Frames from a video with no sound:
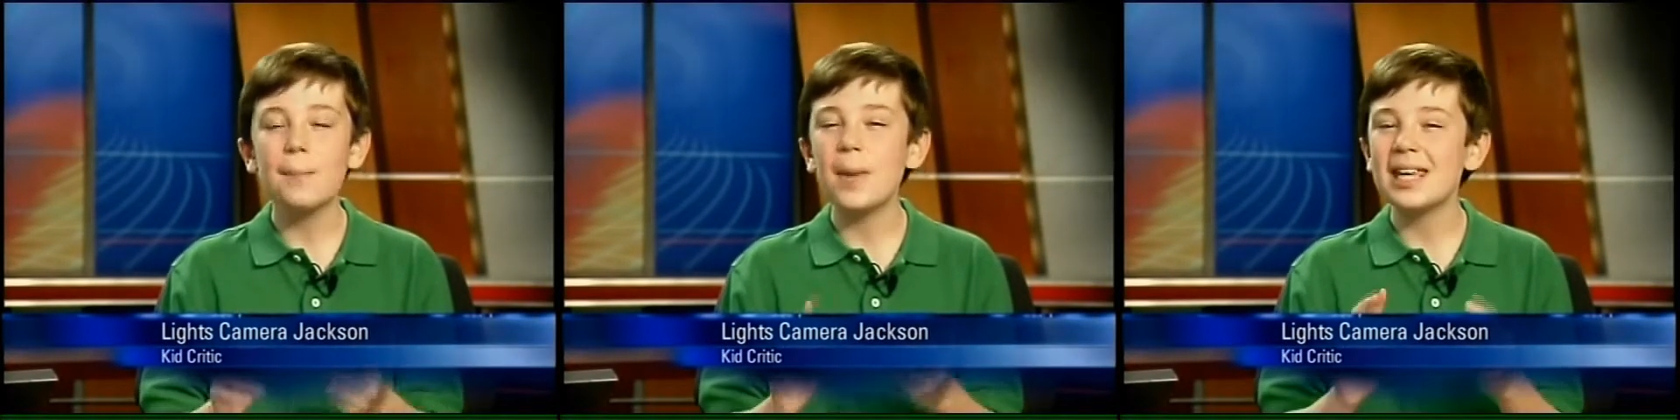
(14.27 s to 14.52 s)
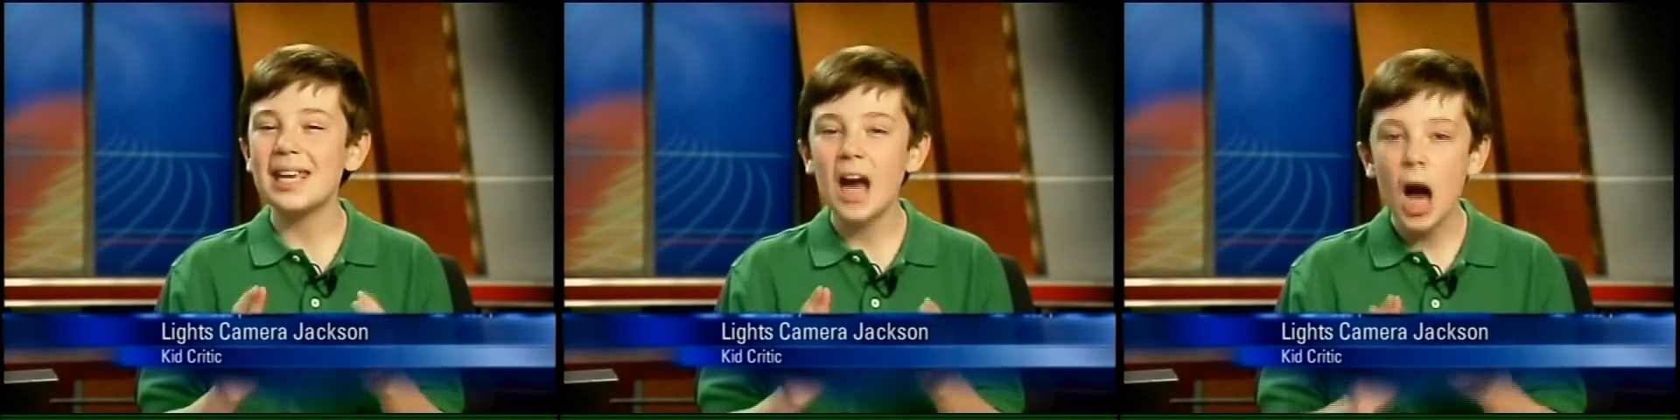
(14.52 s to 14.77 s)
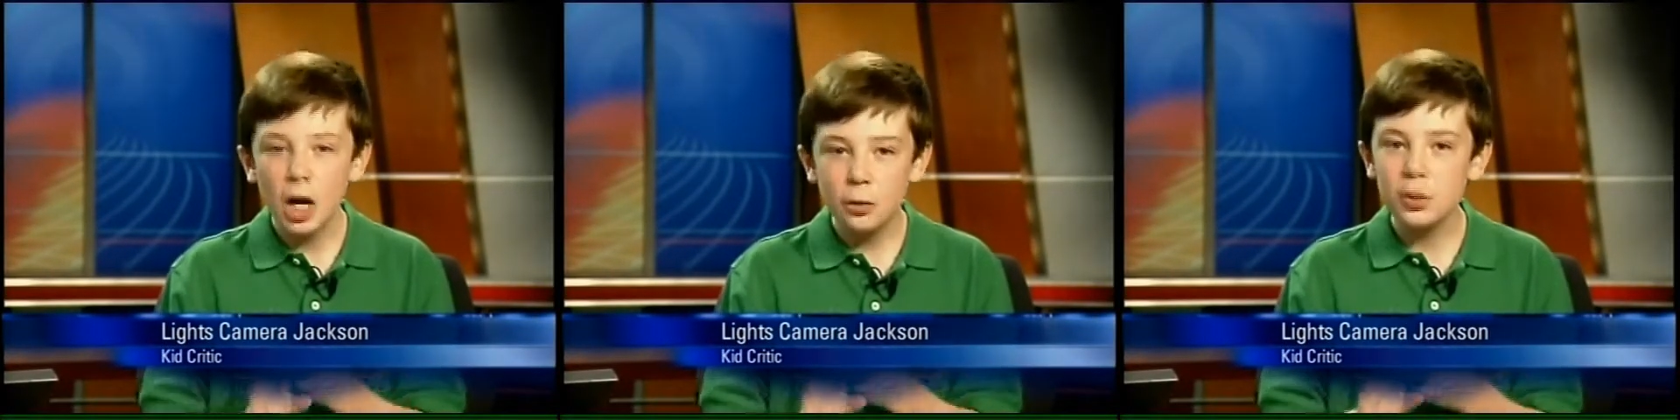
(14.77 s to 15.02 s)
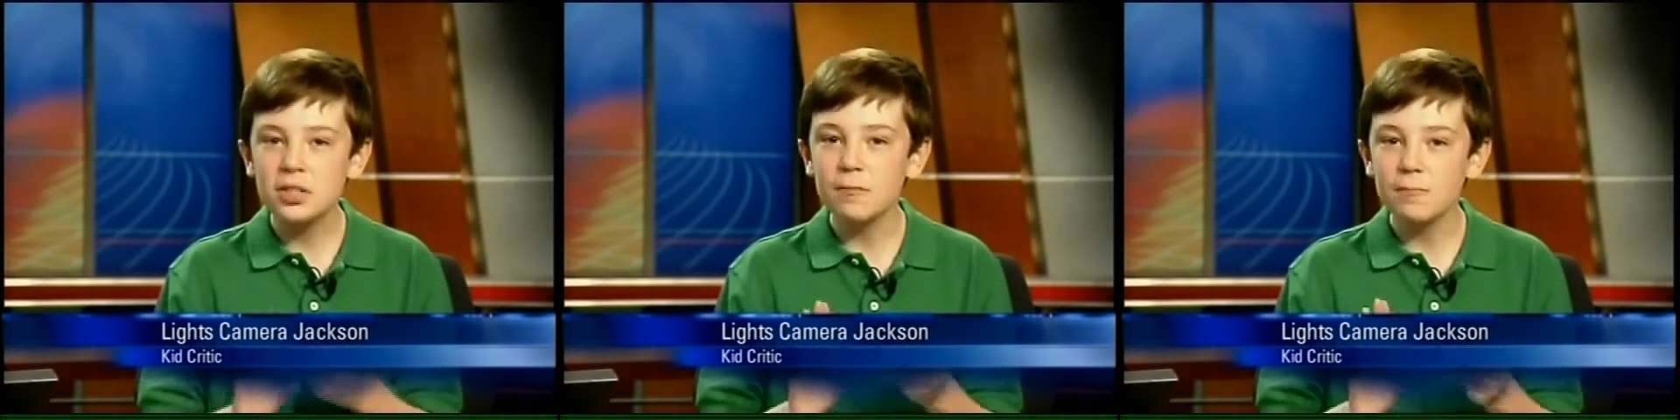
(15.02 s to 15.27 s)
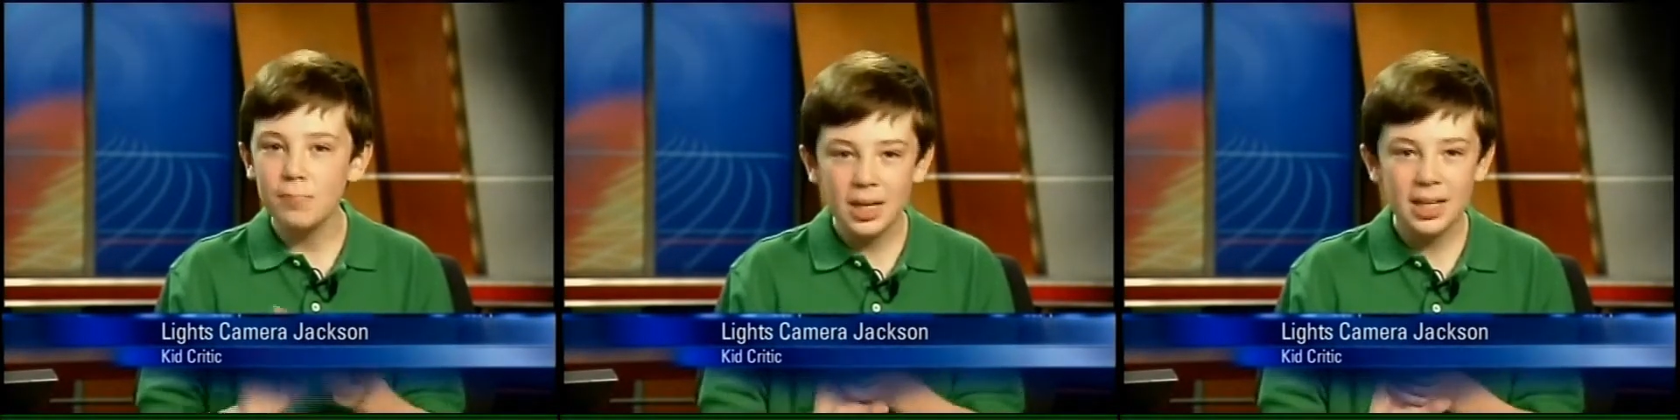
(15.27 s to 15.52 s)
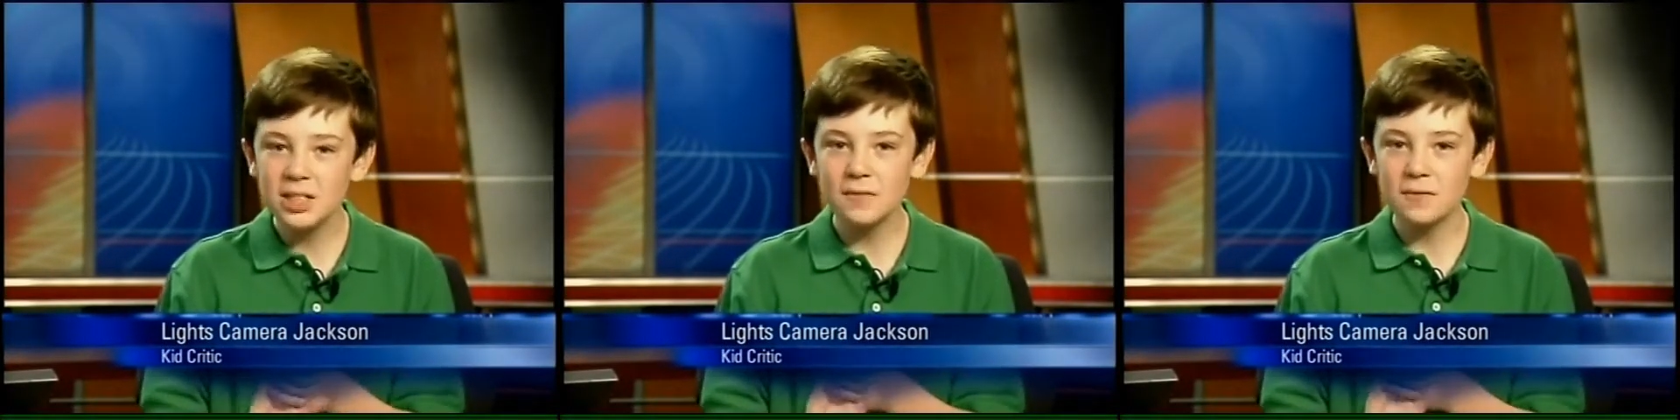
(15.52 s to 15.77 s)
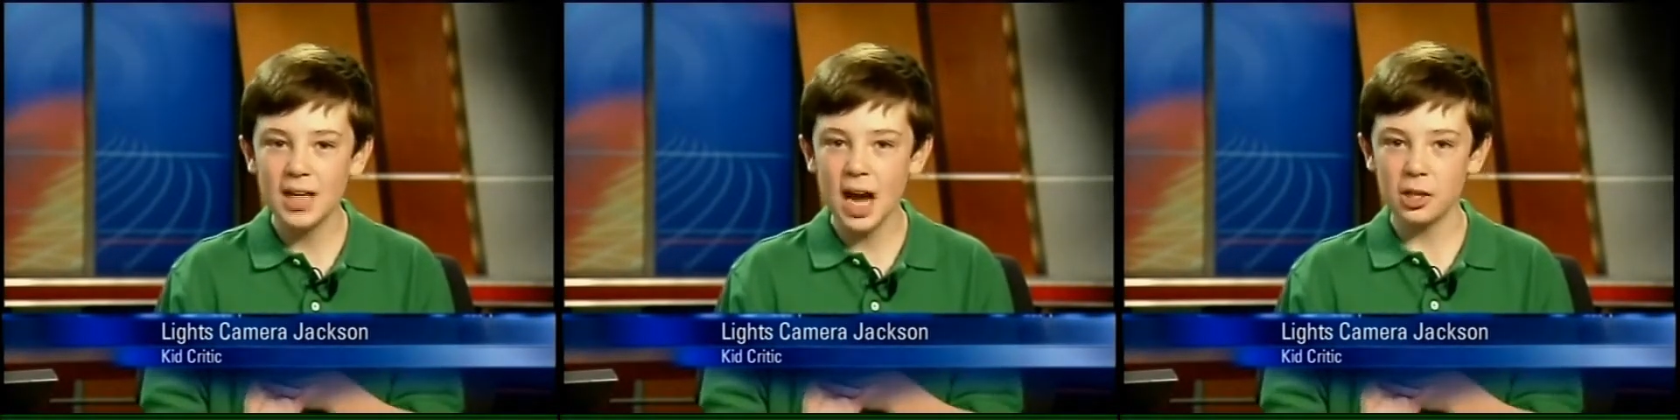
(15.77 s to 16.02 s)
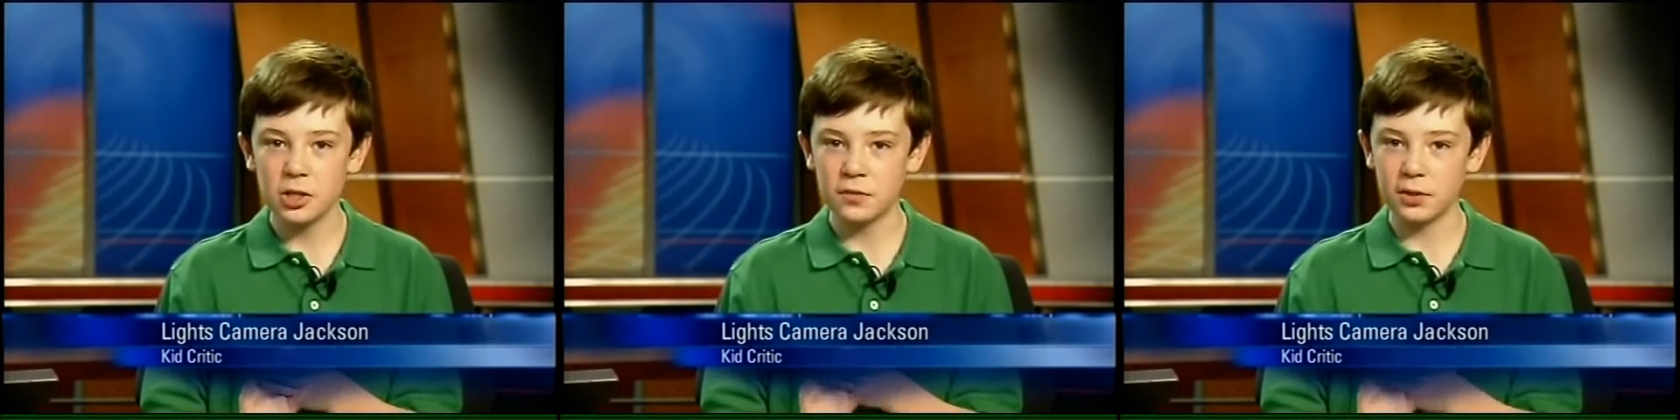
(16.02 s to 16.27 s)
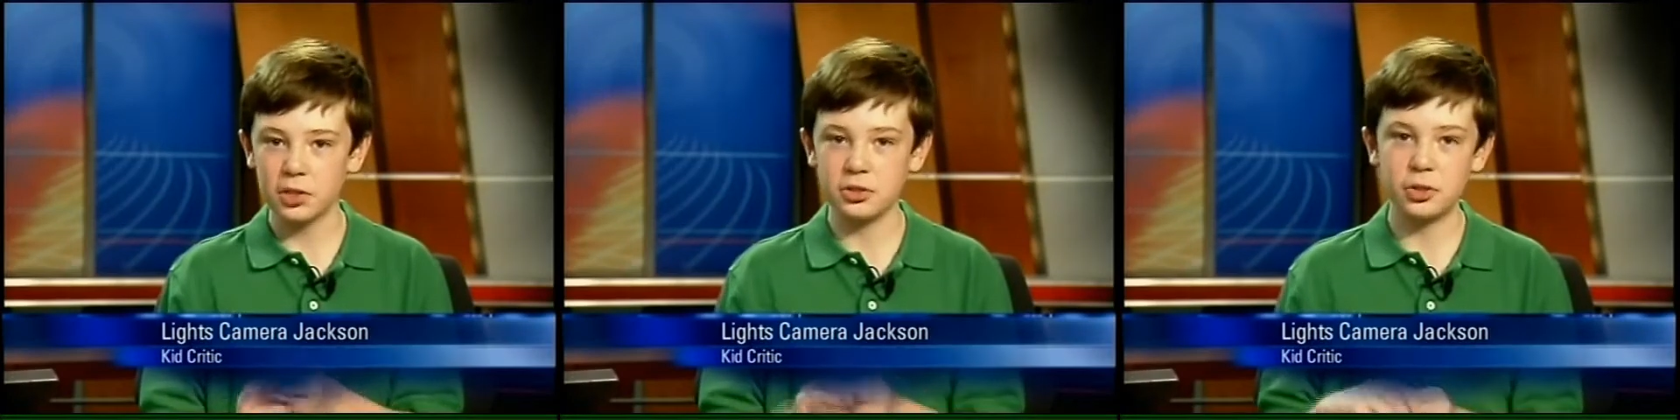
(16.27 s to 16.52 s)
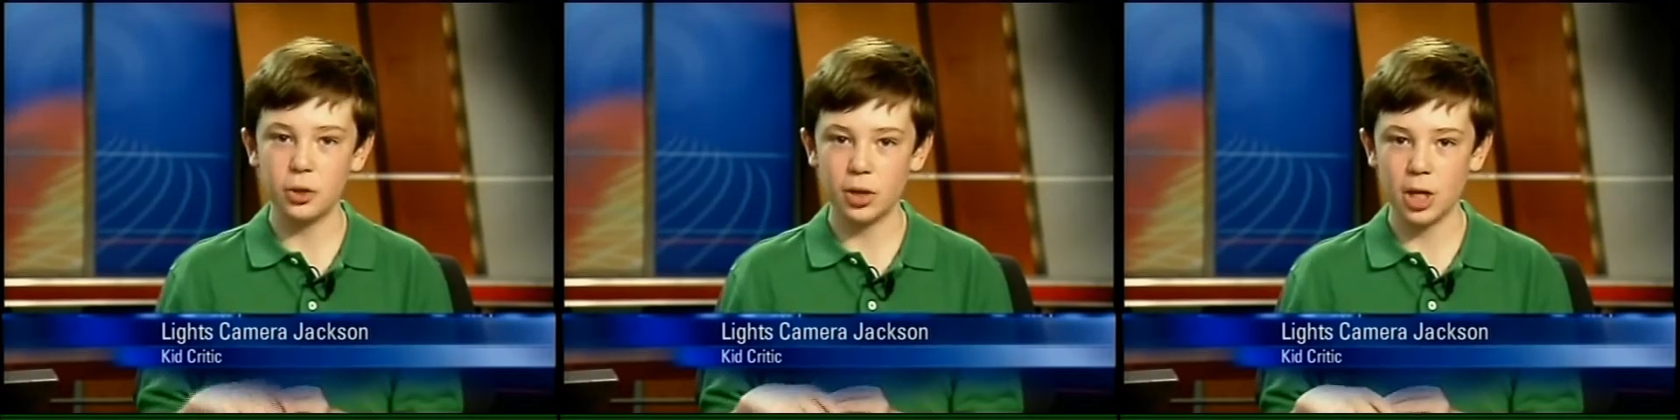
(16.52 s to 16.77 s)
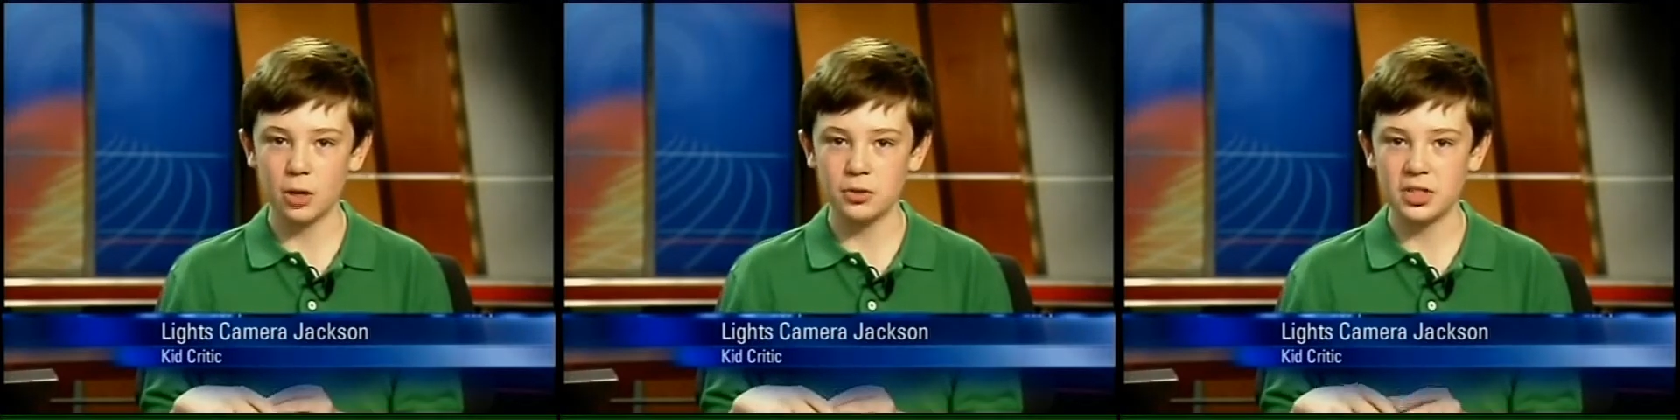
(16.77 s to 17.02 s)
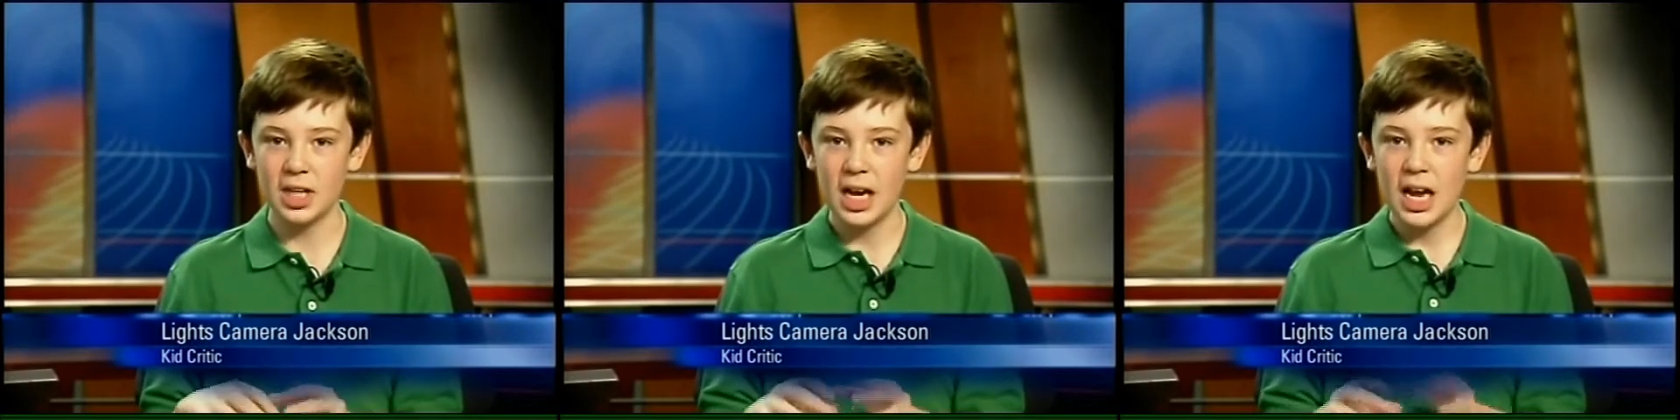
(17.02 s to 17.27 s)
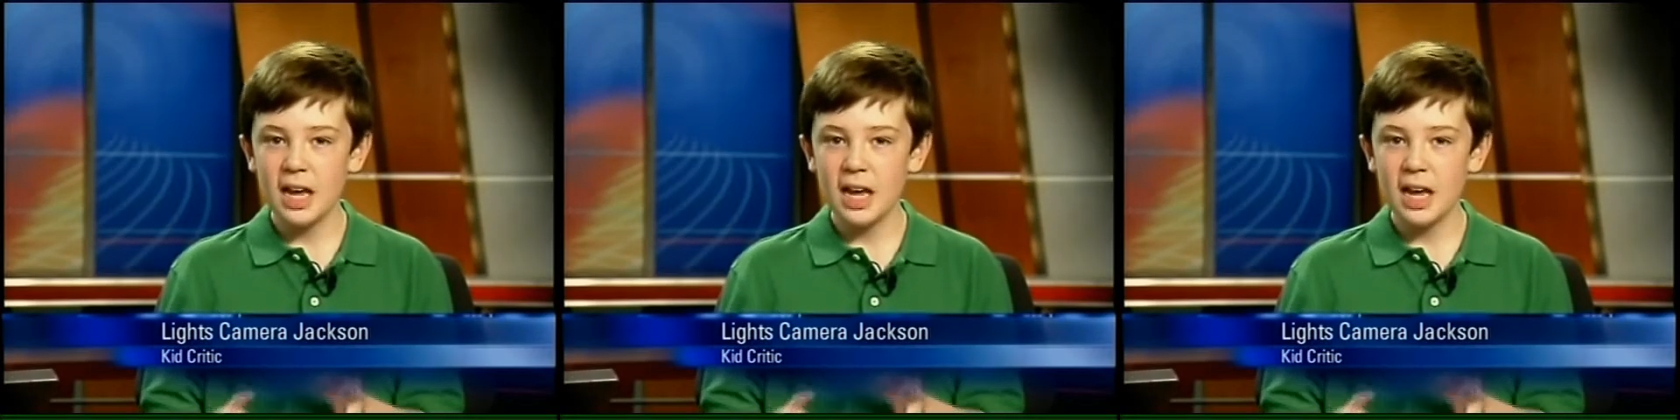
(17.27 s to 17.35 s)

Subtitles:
and making hundreds of millions of dollars for their studios.